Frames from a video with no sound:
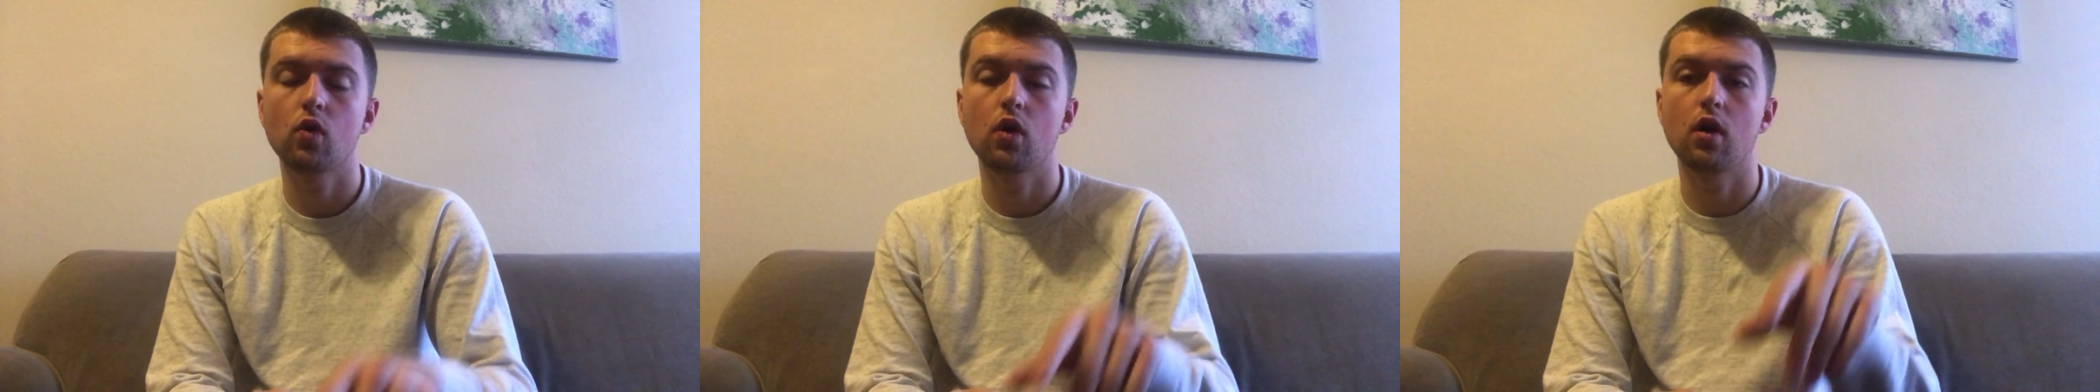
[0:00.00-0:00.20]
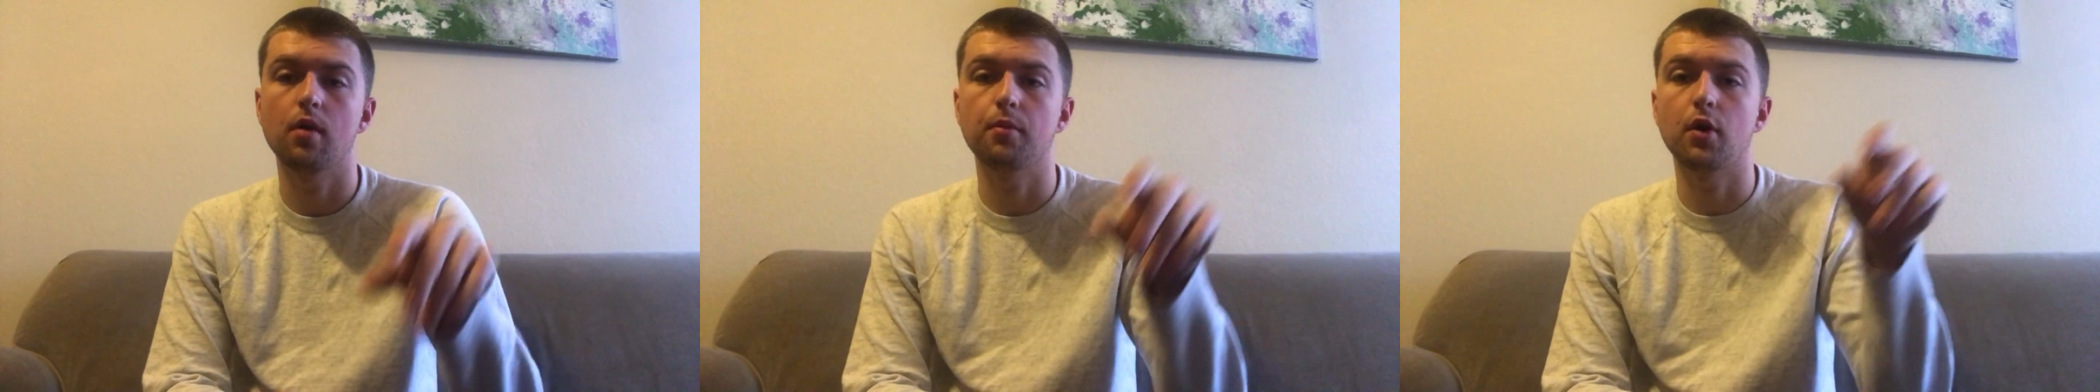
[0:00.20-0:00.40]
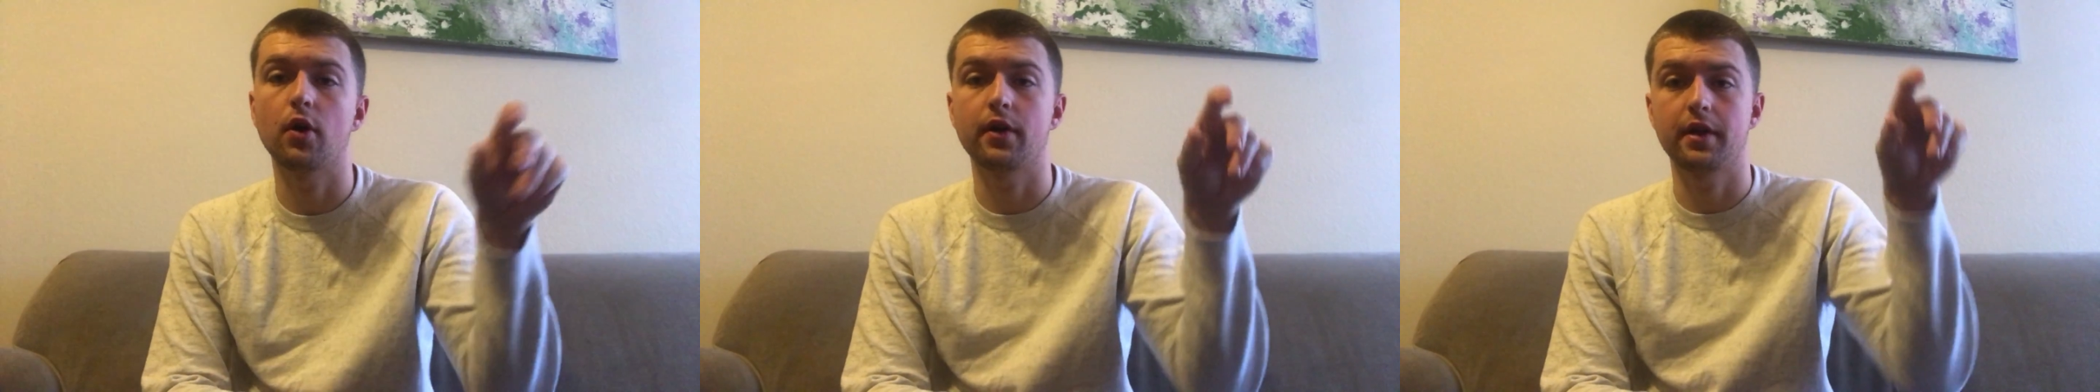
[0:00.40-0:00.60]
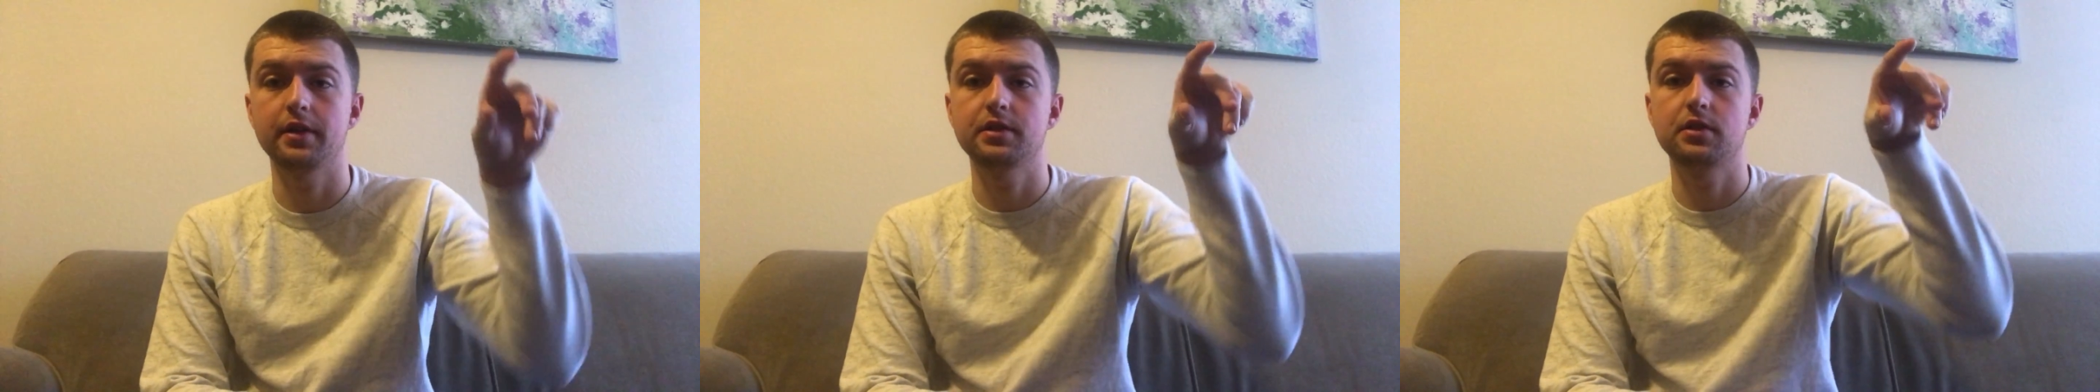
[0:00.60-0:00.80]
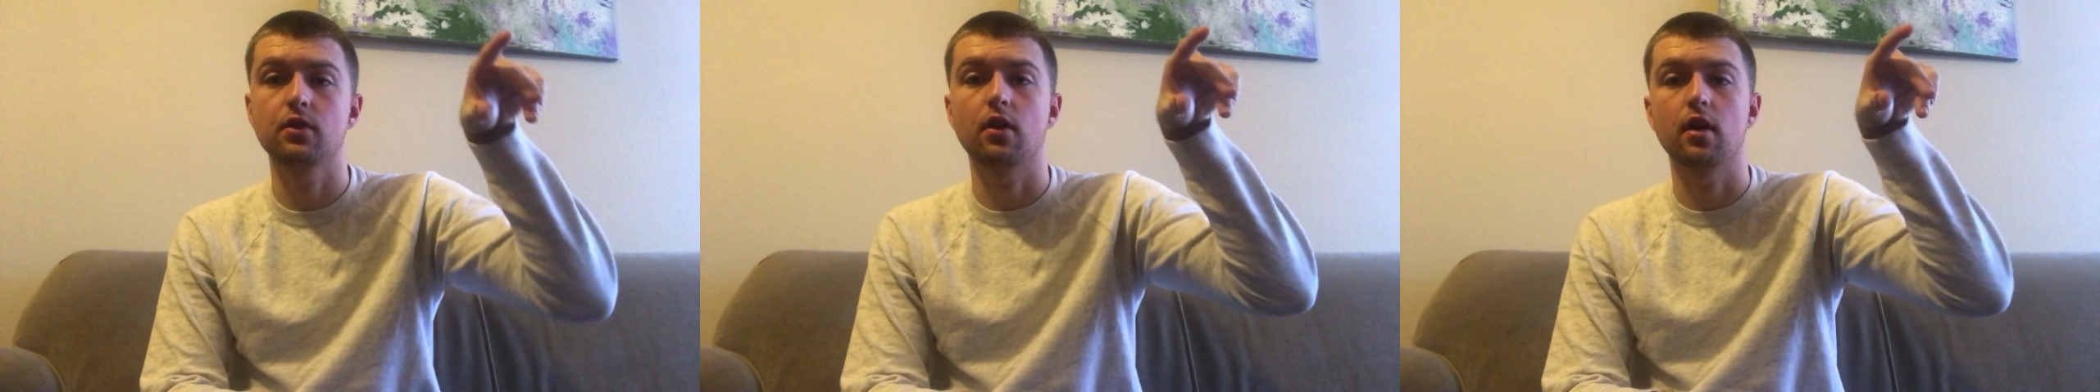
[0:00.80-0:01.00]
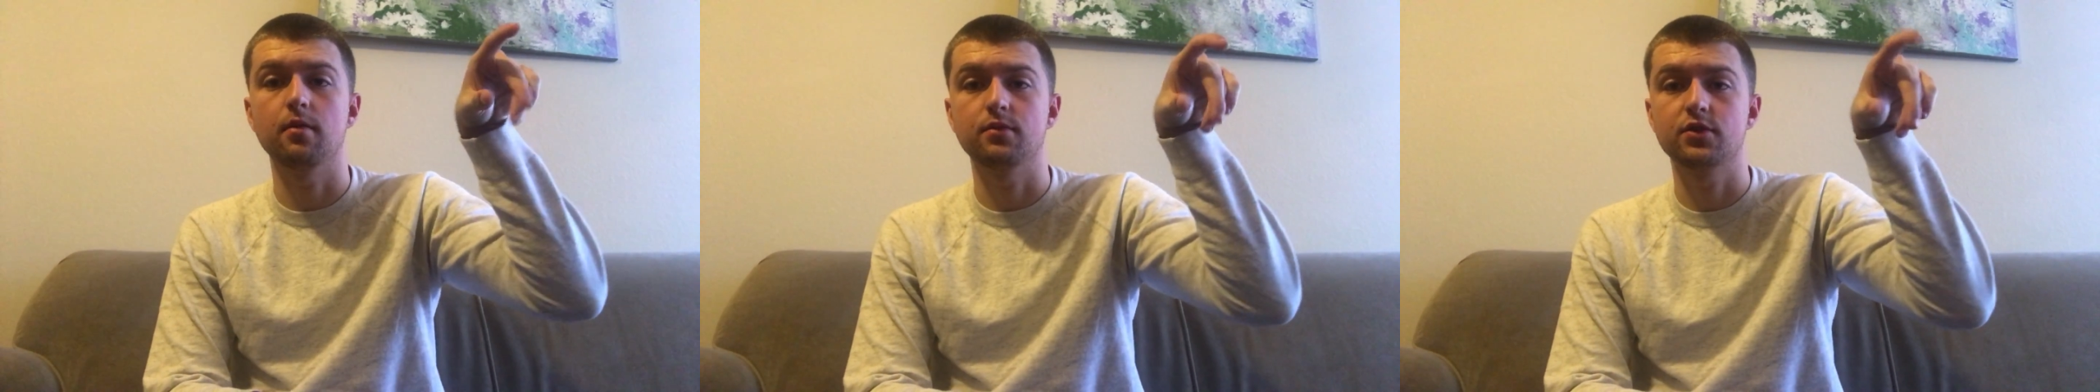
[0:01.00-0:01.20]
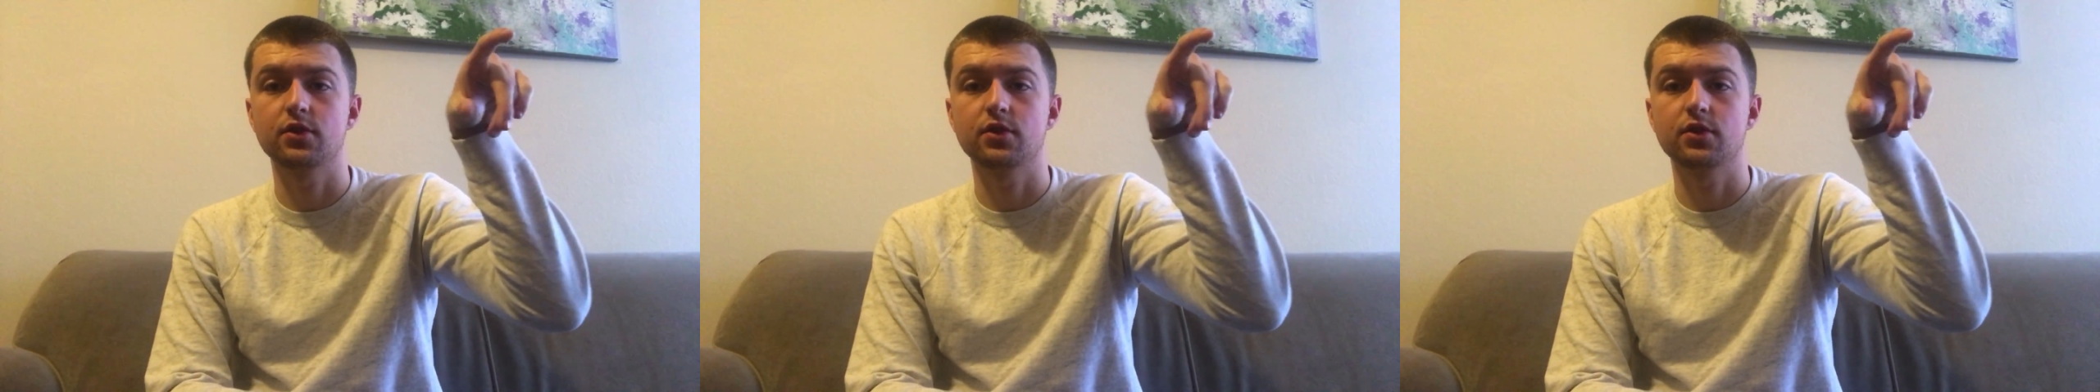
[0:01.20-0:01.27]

on Instagram,